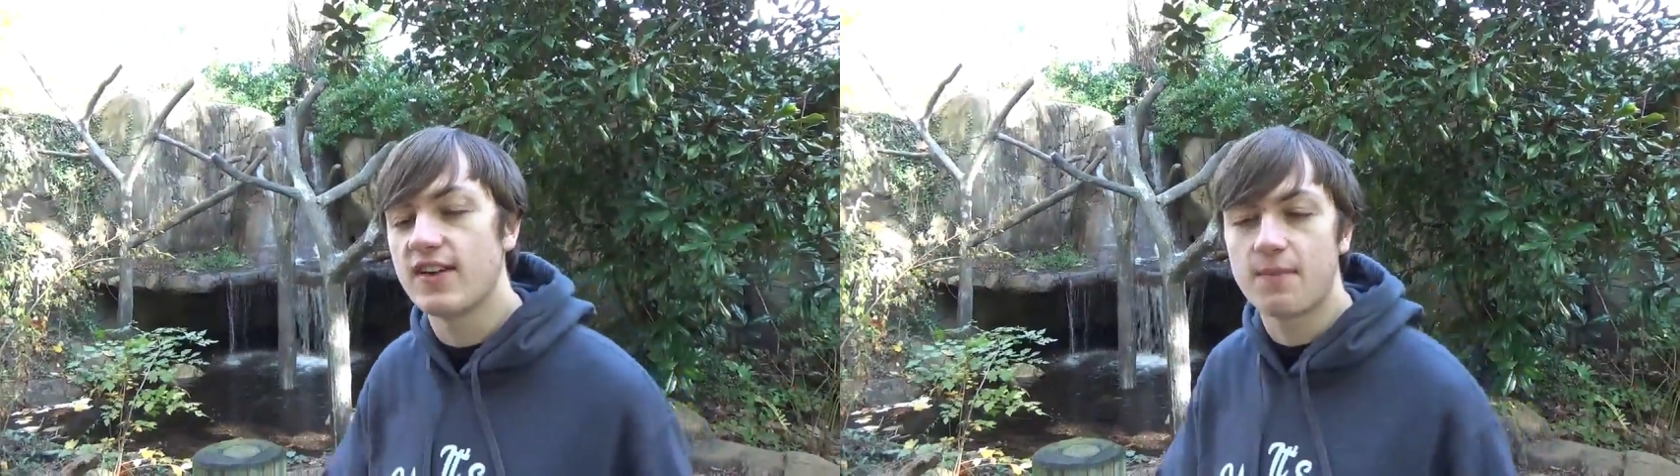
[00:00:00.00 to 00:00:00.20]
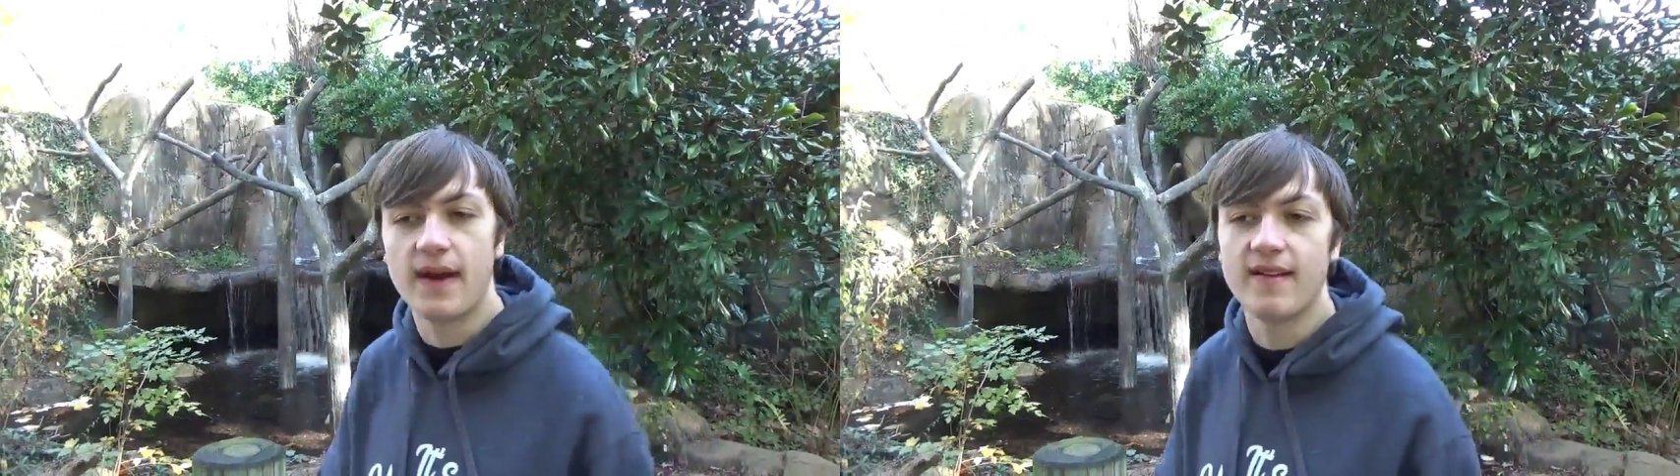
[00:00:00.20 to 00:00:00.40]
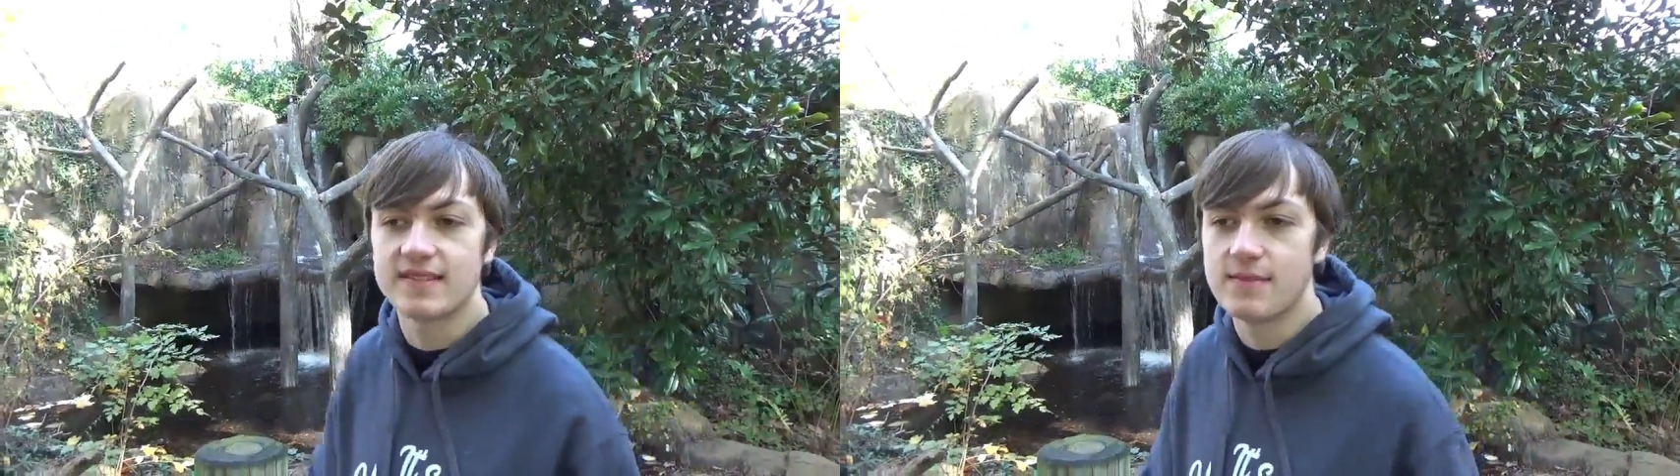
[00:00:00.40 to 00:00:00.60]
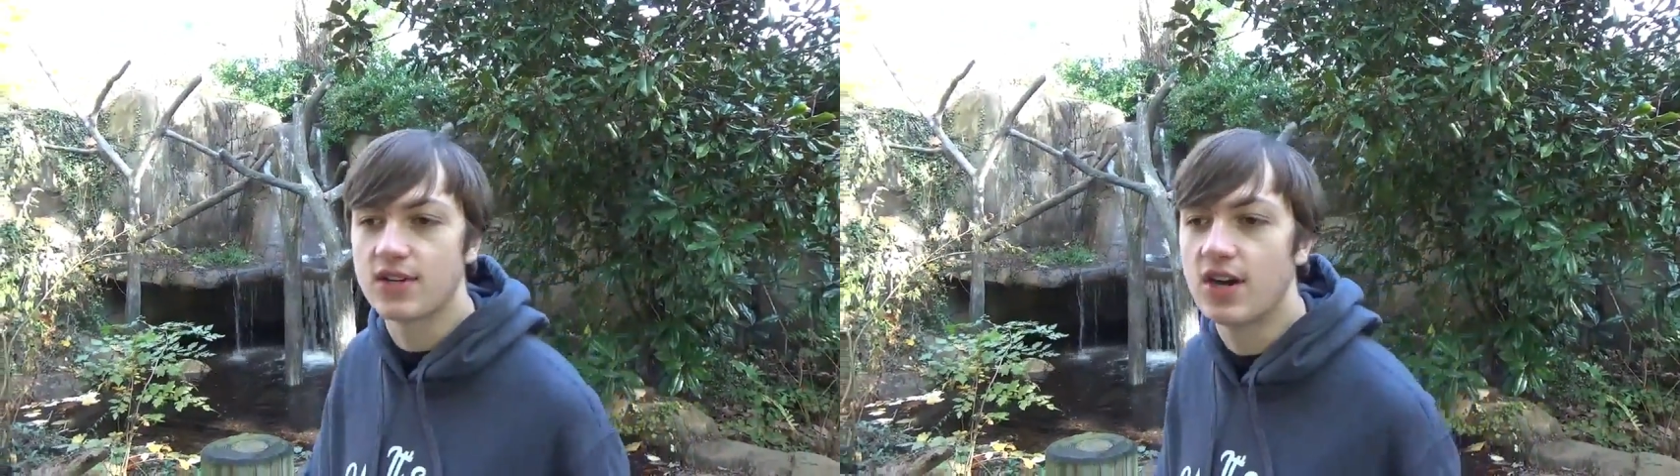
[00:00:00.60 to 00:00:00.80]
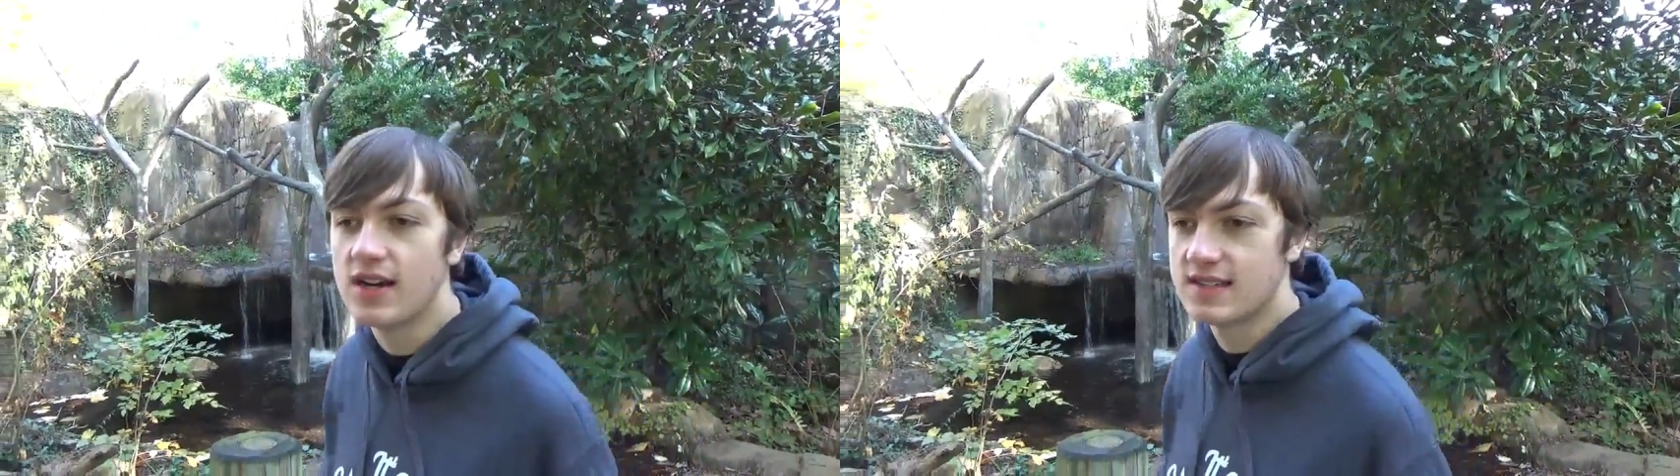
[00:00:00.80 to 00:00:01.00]
like parrots and
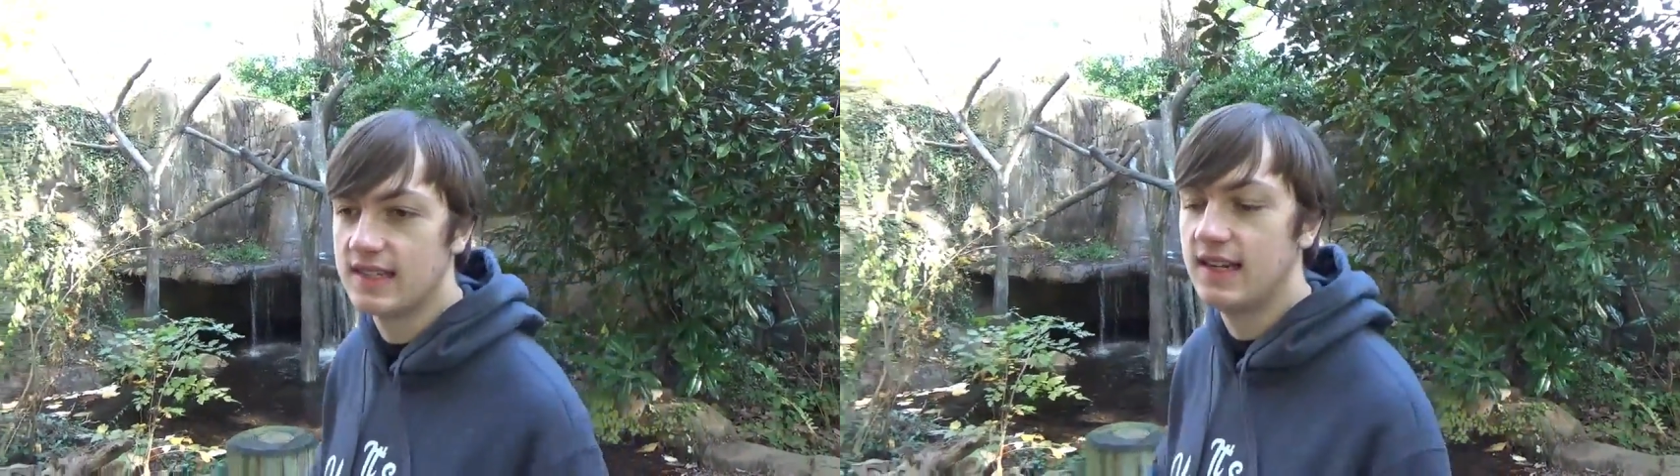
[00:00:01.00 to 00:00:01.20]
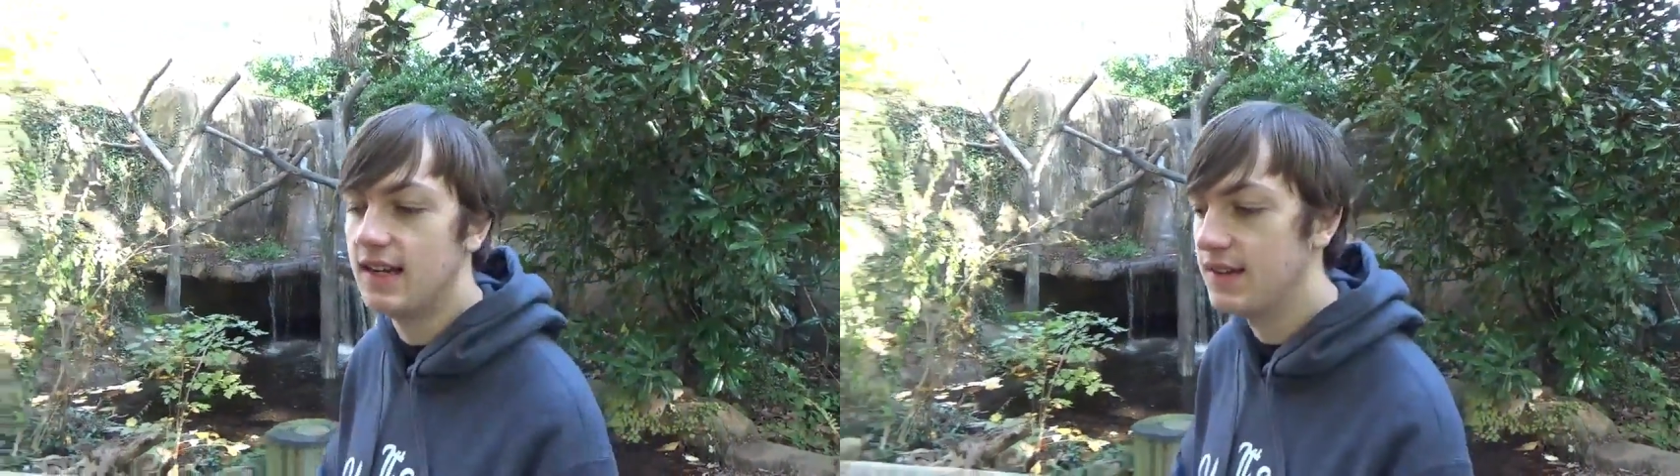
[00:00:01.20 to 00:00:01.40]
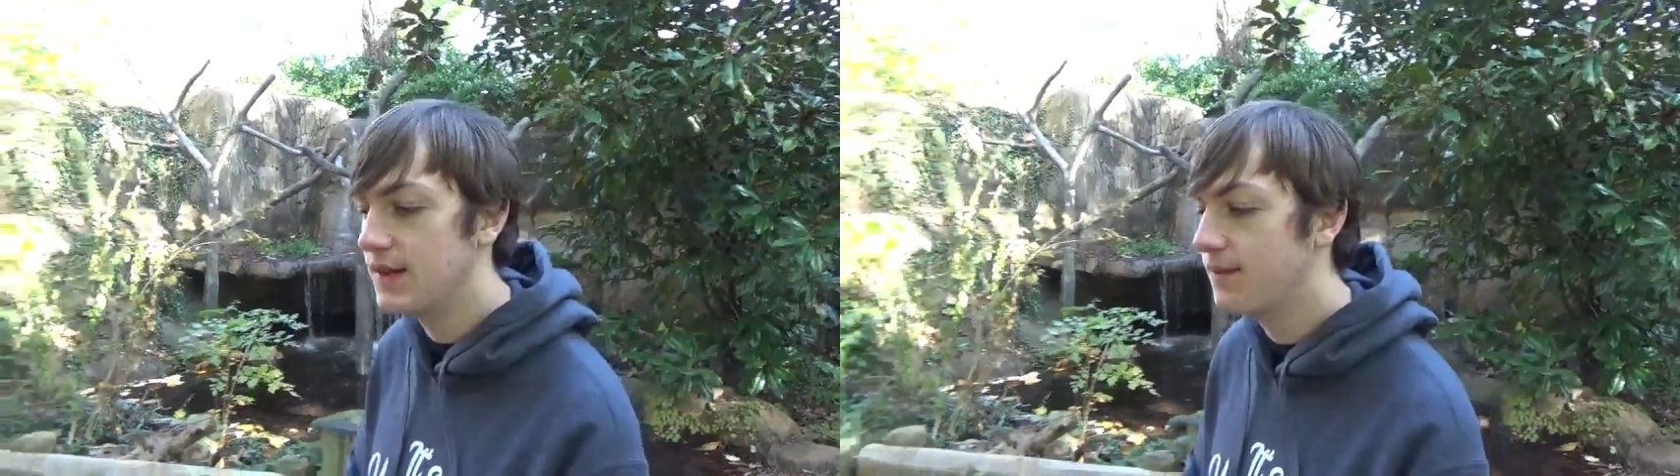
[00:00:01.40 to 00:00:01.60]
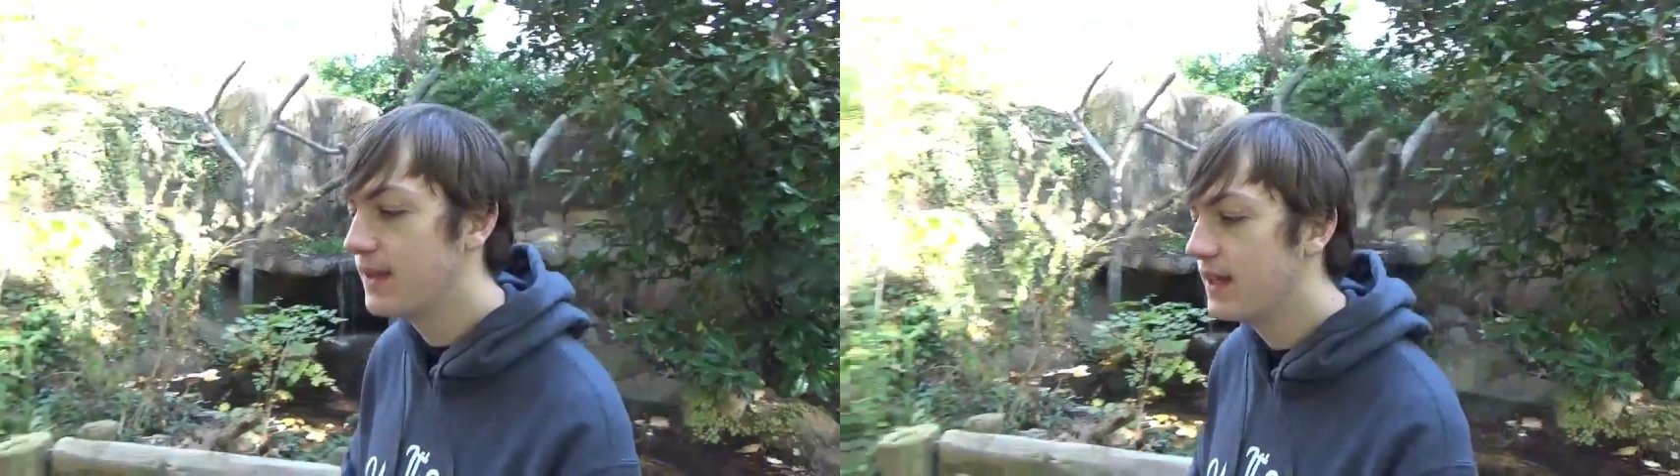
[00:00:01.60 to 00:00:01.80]
macaws sitting on them.